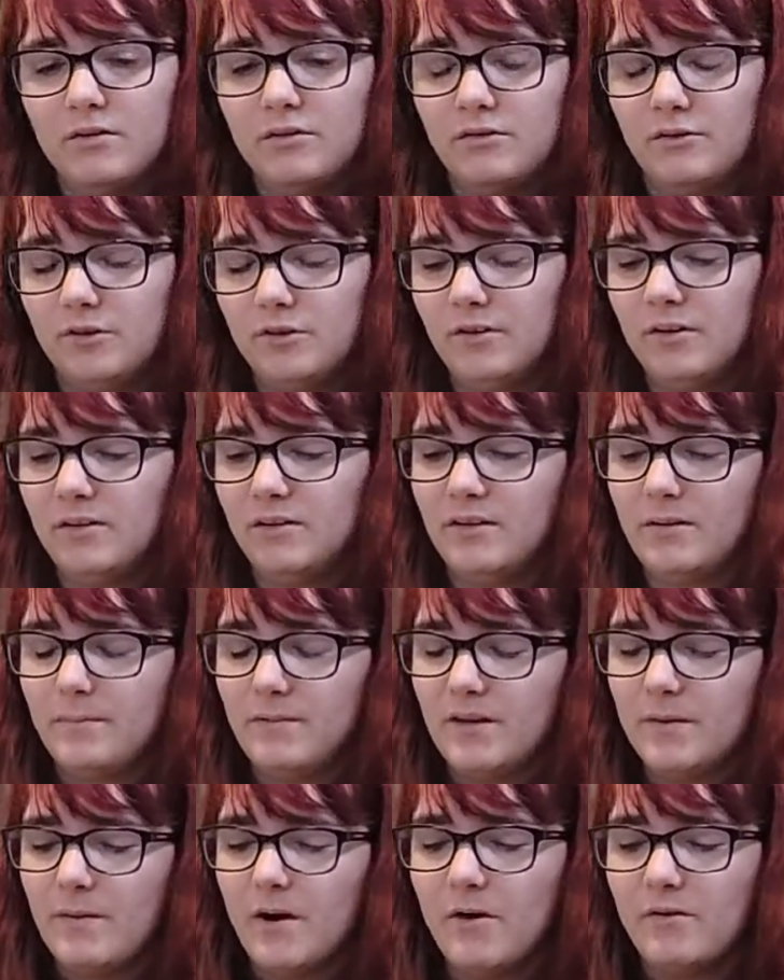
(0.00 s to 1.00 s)
So this can be
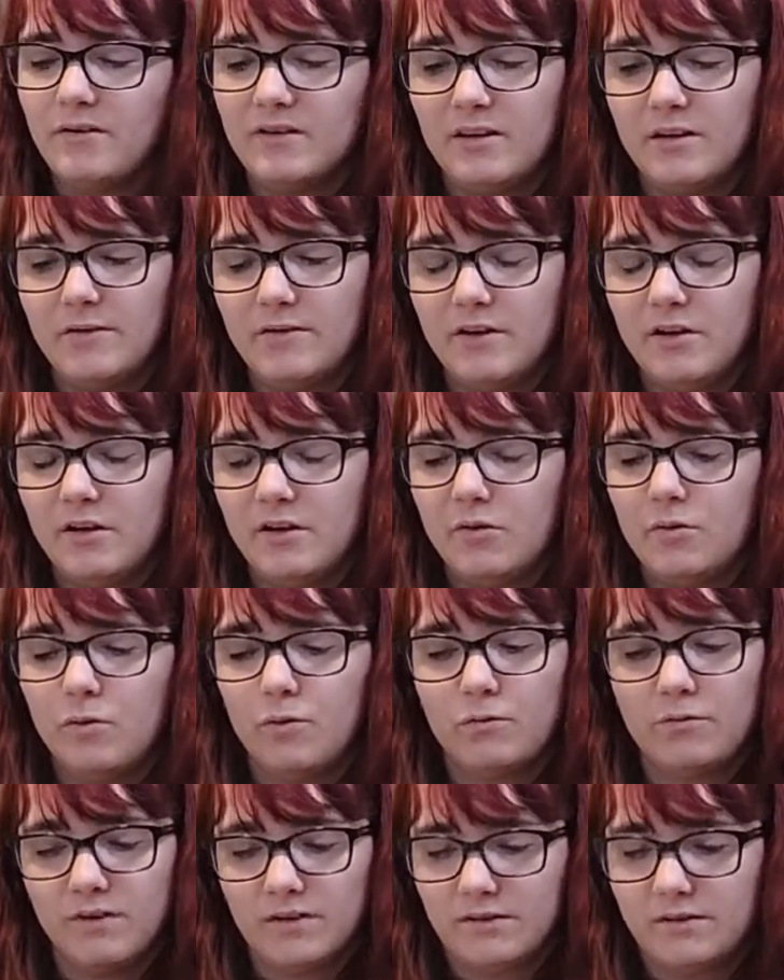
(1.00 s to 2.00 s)
about giving or
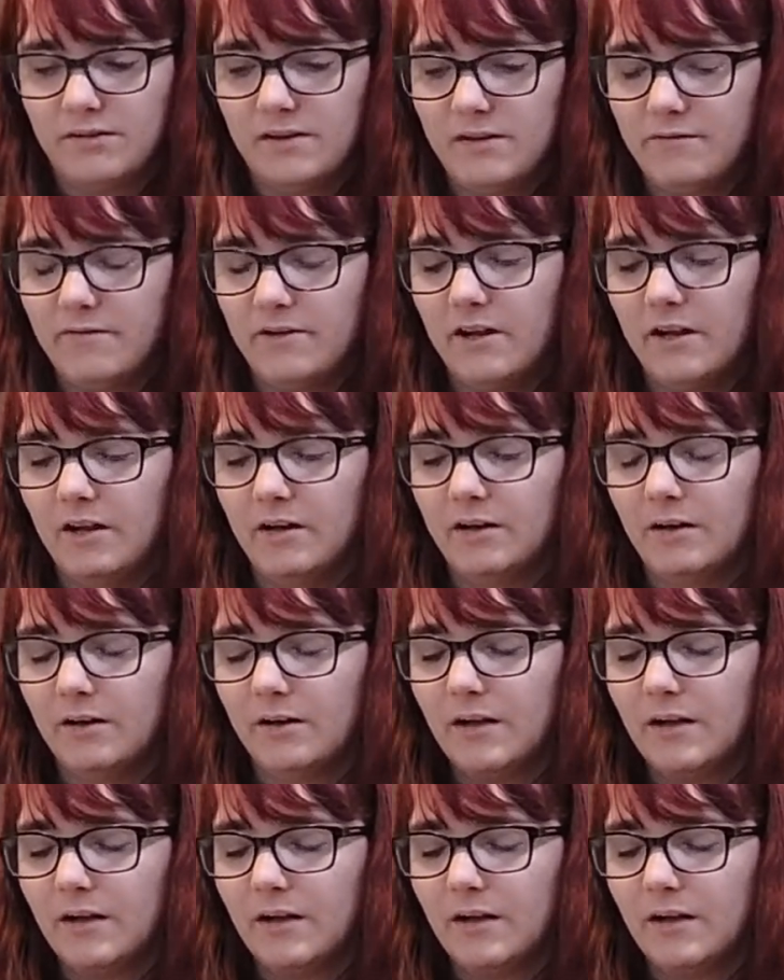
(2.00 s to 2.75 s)
receiving.